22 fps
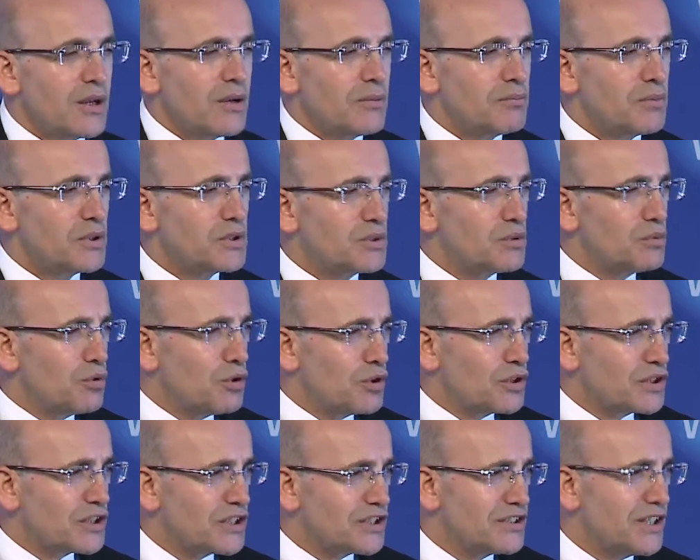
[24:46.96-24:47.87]
But the
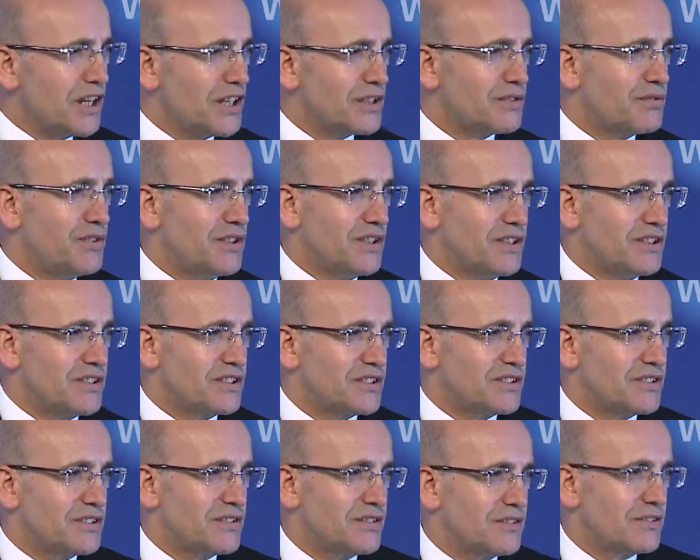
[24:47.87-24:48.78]
work is not
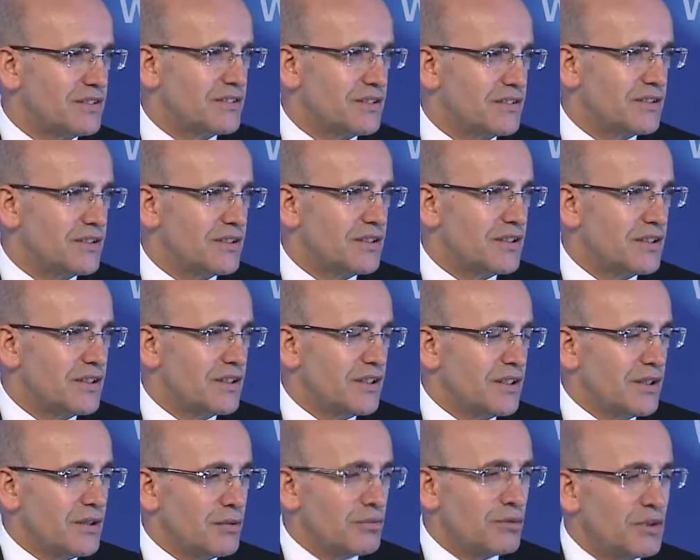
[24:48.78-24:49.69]
finished.
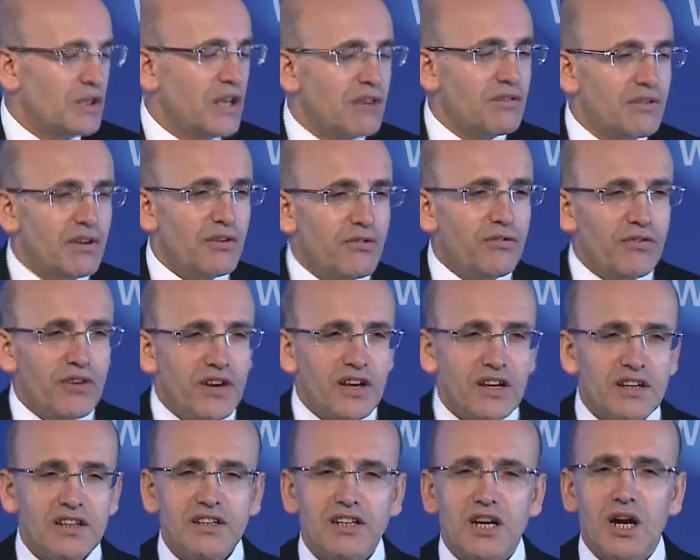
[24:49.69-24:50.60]
We have a
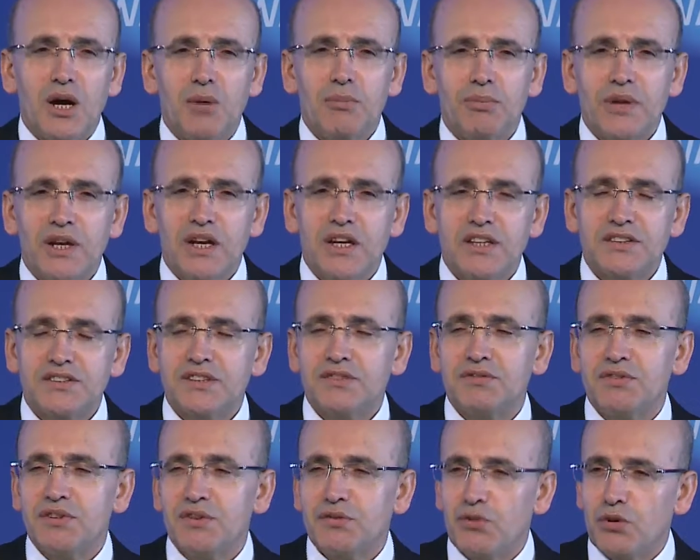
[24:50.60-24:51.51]
fairly
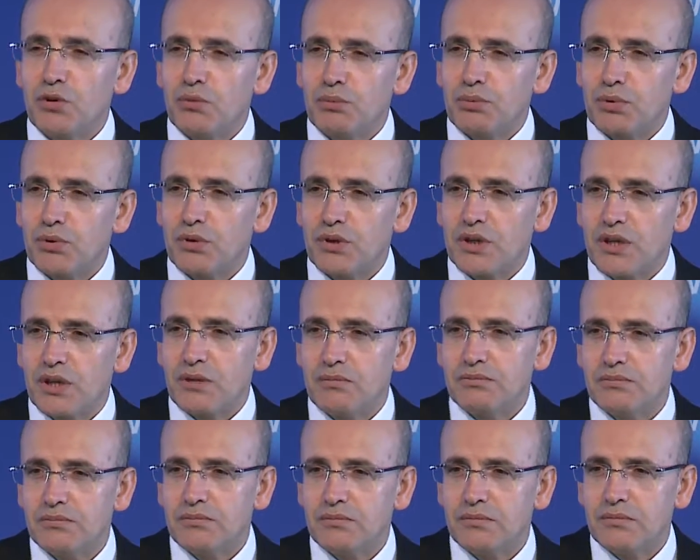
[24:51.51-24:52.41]
comprehensive reform program.
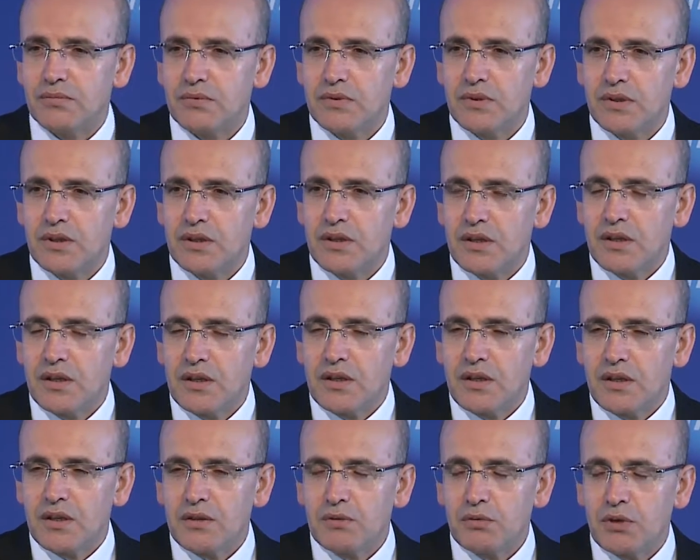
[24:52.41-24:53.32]

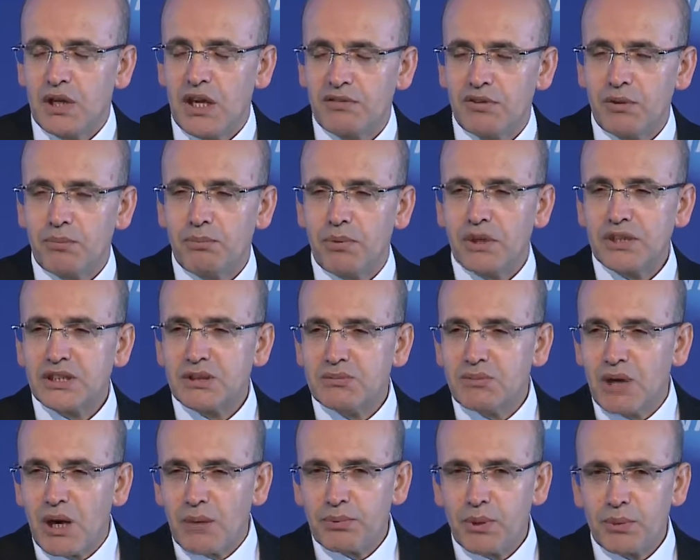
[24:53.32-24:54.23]
We have a
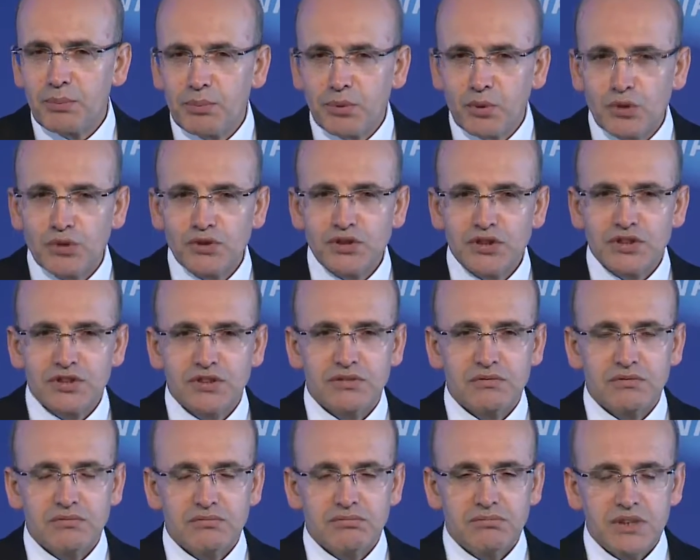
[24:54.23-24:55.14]
bottom-up approach
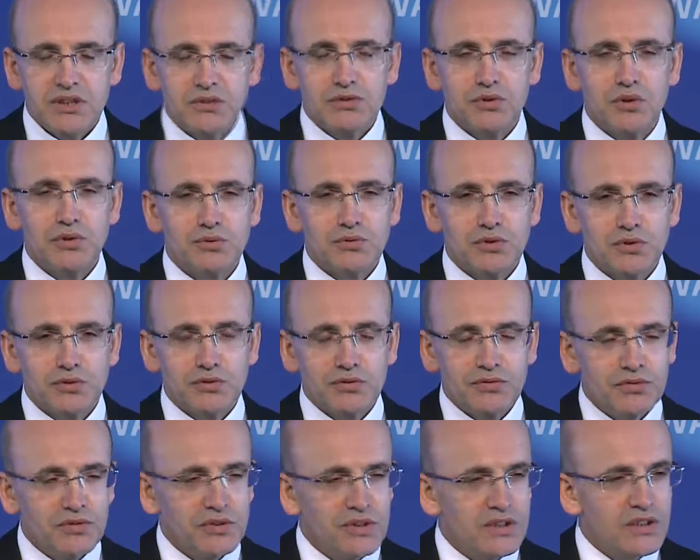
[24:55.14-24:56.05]
in terms of
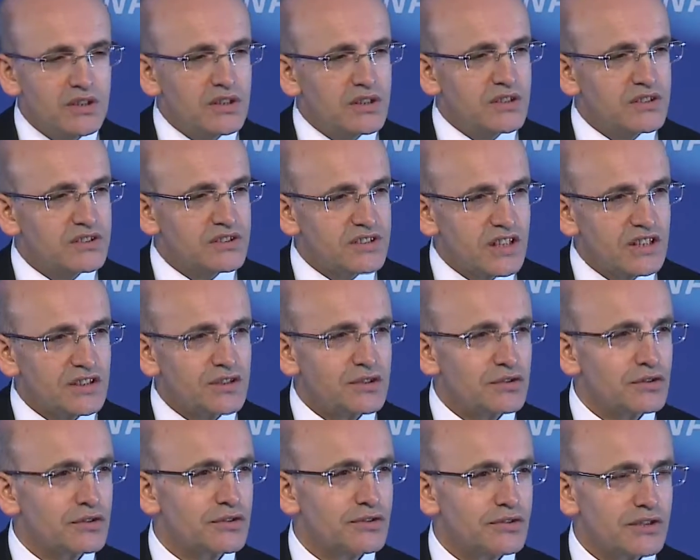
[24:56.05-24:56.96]

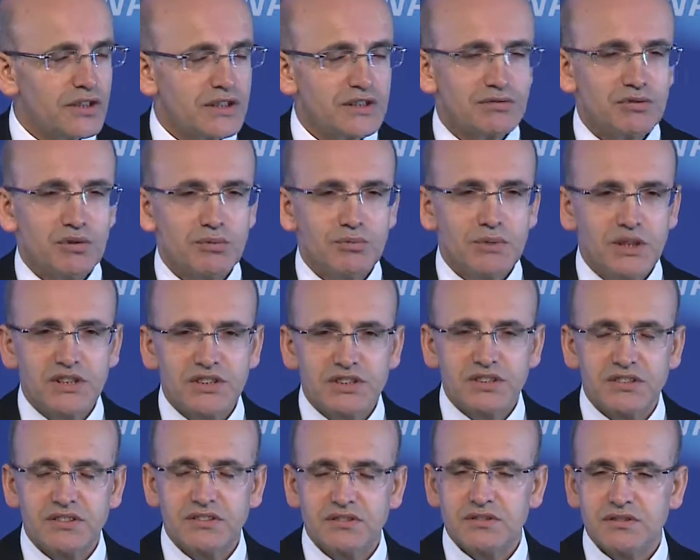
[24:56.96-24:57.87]
sectoral
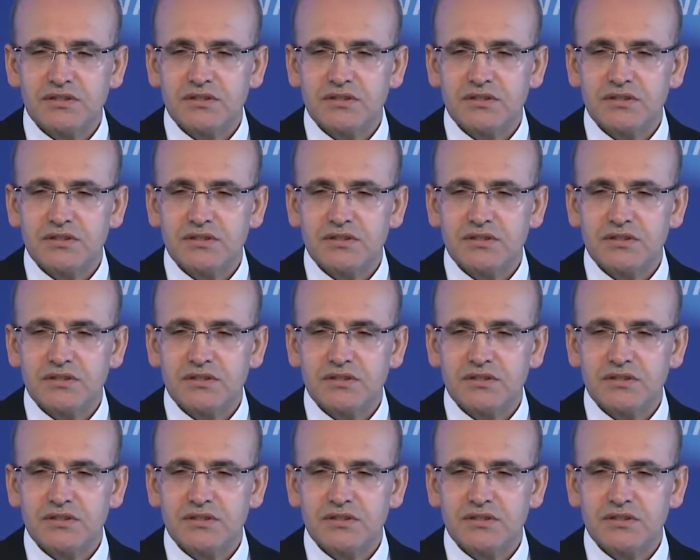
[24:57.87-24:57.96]
transformation.